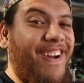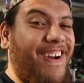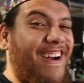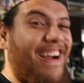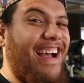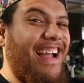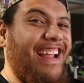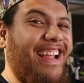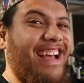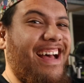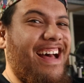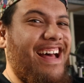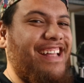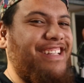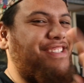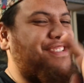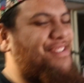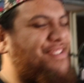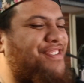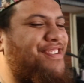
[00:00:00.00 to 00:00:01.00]
Alright
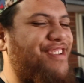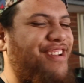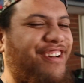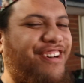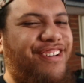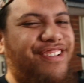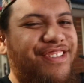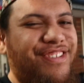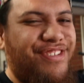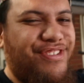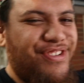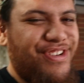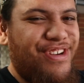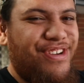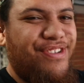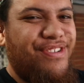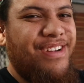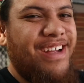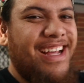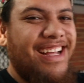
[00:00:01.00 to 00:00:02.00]
guys, you know the
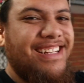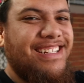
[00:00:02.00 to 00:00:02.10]
drill.